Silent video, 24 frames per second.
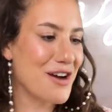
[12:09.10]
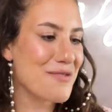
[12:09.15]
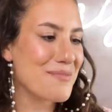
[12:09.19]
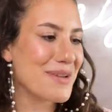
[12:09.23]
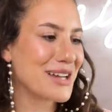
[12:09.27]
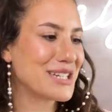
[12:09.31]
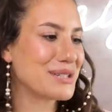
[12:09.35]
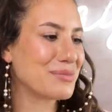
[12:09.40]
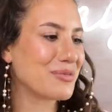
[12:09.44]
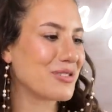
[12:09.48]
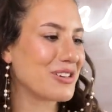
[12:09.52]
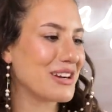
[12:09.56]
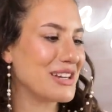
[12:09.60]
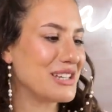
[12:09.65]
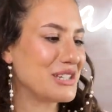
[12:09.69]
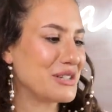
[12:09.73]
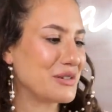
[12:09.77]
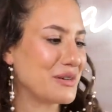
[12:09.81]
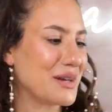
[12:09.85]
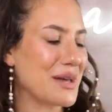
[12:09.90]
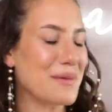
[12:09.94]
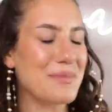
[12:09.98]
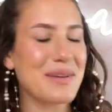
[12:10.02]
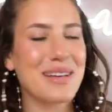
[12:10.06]
go much more
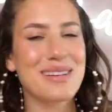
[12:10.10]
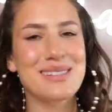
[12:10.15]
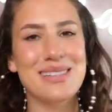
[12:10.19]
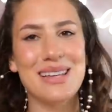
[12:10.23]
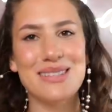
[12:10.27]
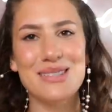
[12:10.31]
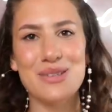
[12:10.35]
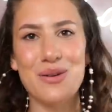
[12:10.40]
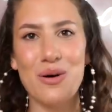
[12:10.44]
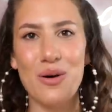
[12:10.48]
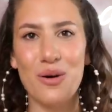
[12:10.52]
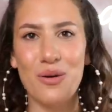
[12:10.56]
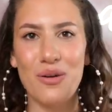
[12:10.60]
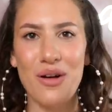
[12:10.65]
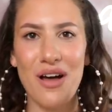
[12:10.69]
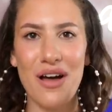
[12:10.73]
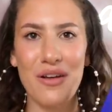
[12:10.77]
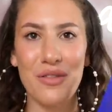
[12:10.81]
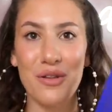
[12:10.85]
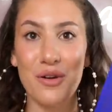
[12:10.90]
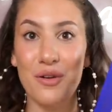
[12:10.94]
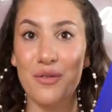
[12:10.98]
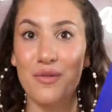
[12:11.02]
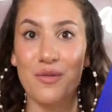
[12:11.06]
into it because that's a whole
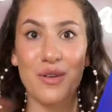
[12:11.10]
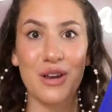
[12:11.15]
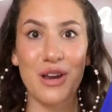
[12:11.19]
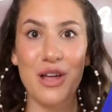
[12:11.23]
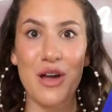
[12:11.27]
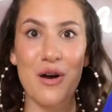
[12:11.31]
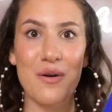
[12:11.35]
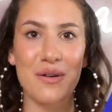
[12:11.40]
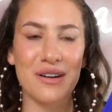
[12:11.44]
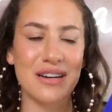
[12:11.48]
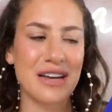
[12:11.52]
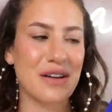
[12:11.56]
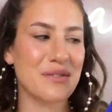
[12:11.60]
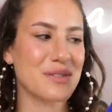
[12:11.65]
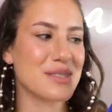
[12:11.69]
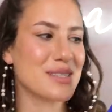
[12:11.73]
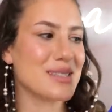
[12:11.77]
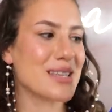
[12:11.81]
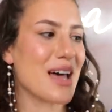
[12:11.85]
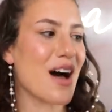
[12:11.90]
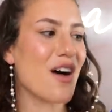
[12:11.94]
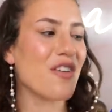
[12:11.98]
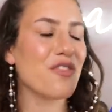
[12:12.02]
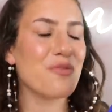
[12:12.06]
other video in and of
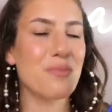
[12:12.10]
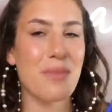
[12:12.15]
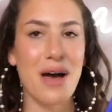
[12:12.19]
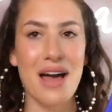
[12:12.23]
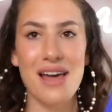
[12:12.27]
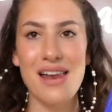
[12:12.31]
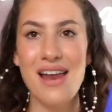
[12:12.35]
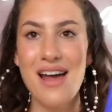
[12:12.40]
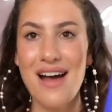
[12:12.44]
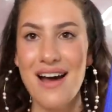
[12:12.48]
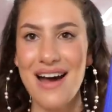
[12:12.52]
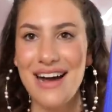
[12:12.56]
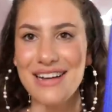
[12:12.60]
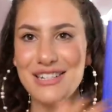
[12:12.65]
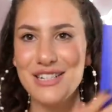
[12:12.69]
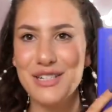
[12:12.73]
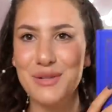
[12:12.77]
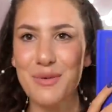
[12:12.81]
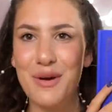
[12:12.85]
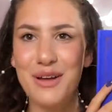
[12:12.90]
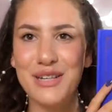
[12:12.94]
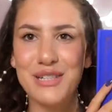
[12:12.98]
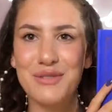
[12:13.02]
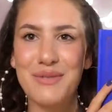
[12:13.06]
itself, but I
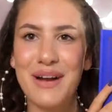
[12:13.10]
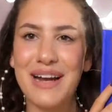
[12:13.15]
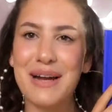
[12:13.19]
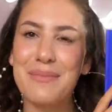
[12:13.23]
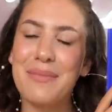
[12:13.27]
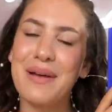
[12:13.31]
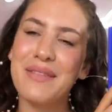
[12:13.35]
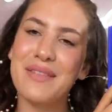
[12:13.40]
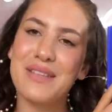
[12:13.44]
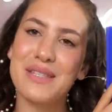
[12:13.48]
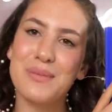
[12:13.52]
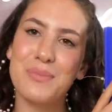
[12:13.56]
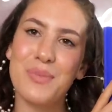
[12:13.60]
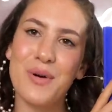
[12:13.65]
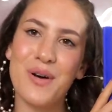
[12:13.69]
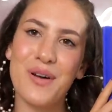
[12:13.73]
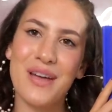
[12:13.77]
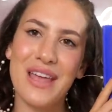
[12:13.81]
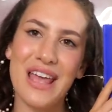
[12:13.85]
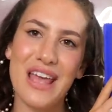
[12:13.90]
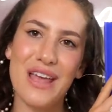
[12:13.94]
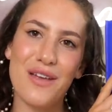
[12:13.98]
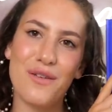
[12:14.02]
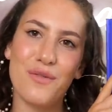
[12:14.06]
just wanted to recommend this
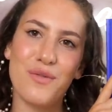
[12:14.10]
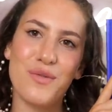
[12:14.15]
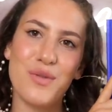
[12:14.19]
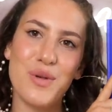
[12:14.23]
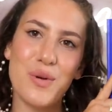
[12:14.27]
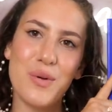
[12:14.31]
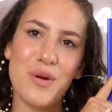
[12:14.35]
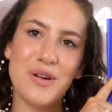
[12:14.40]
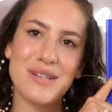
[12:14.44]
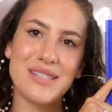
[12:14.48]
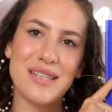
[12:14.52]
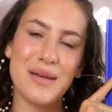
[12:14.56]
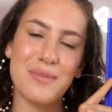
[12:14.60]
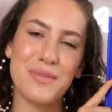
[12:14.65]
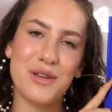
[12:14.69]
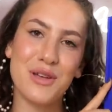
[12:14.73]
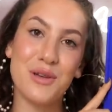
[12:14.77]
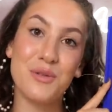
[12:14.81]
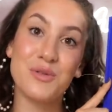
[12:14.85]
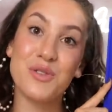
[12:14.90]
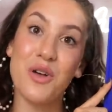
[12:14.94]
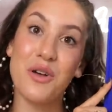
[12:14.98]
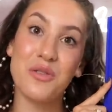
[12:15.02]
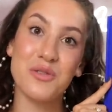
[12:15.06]
book if you are somebody
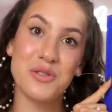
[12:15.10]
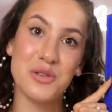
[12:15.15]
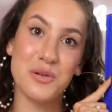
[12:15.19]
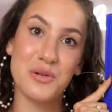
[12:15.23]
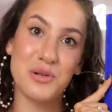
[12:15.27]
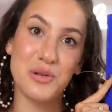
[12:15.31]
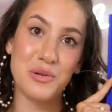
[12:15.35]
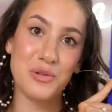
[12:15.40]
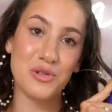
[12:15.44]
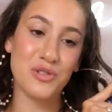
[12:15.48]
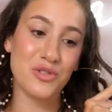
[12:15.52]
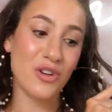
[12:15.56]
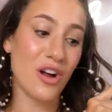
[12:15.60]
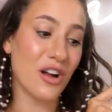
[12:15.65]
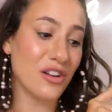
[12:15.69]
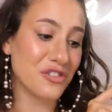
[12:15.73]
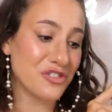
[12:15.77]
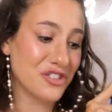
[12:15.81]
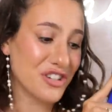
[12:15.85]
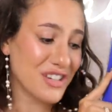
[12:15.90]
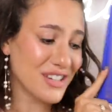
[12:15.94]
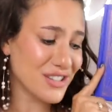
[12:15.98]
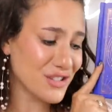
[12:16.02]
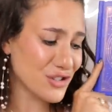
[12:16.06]
who's also into
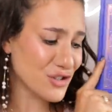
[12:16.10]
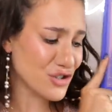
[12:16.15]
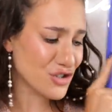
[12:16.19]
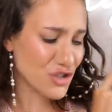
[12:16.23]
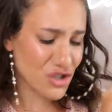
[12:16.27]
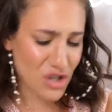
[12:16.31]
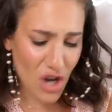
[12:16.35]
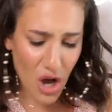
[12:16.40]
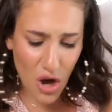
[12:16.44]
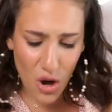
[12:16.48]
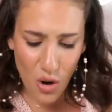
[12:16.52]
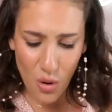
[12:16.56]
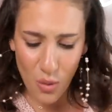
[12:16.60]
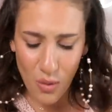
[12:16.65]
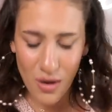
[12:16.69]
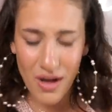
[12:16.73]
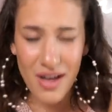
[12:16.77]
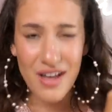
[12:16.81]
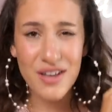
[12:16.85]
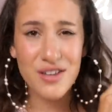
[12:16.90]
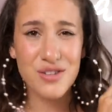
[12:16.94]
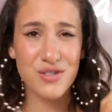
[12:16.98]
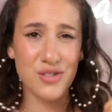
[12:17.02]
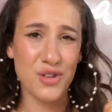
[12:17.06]
astrology. It's so,
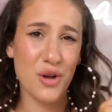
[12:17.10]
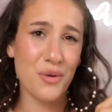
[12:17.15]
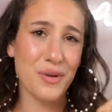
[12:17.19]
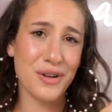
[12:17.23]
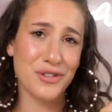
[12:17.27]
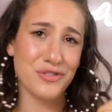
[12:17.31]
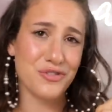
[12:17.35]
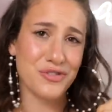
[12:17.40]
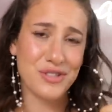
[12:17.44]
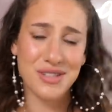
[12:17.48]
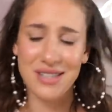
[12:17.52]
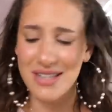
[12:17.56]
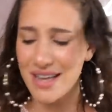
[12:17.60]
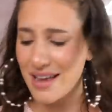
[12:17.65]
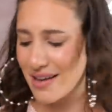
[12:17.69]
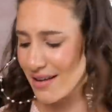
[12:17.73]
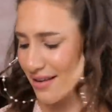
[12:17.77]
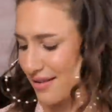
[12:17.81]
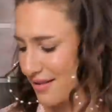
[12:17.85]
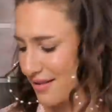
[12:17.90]
so interesting.